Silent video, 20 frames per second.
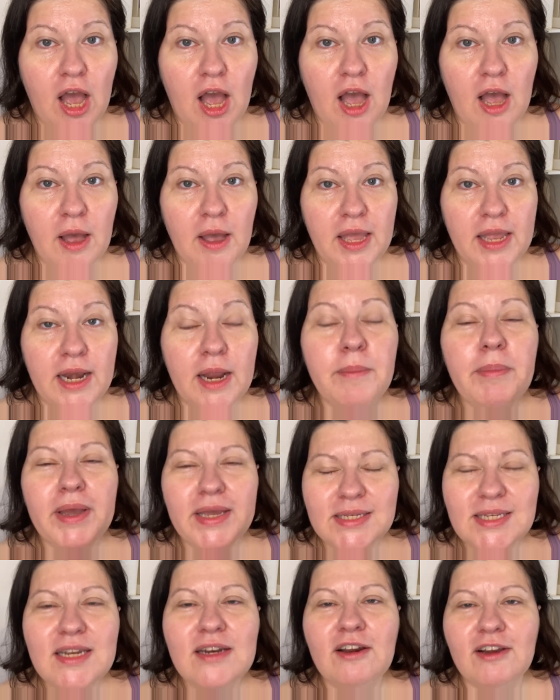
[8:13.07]
in it,
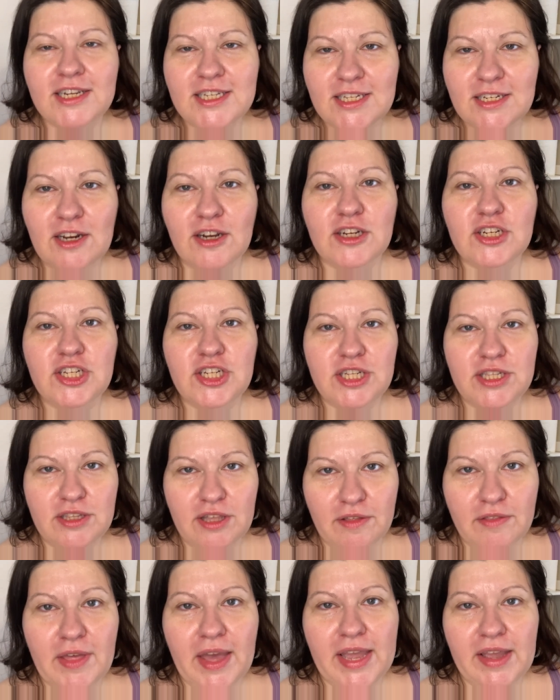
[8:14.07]
but it's a nice touch
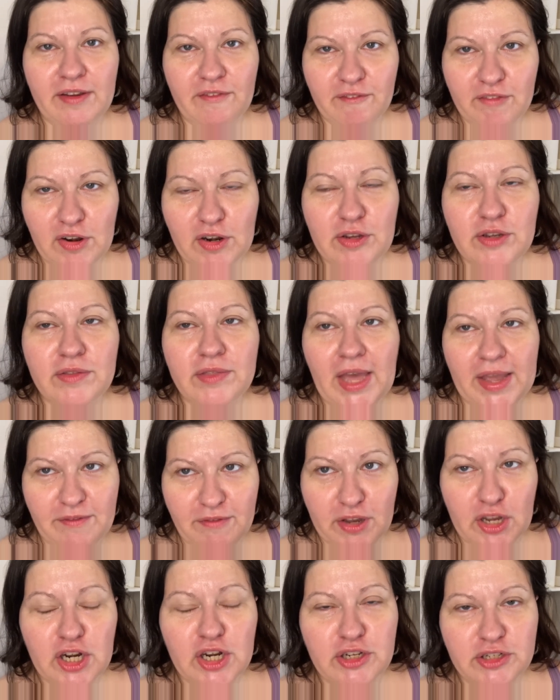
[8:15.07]
that they've
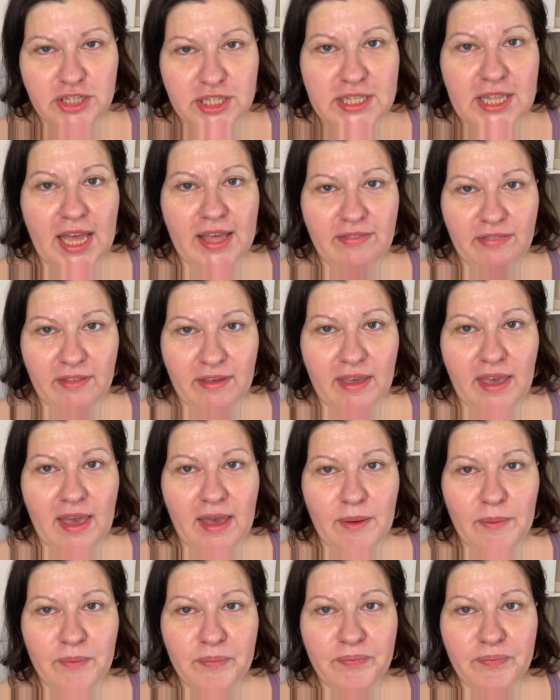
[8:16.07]
included that in the kit.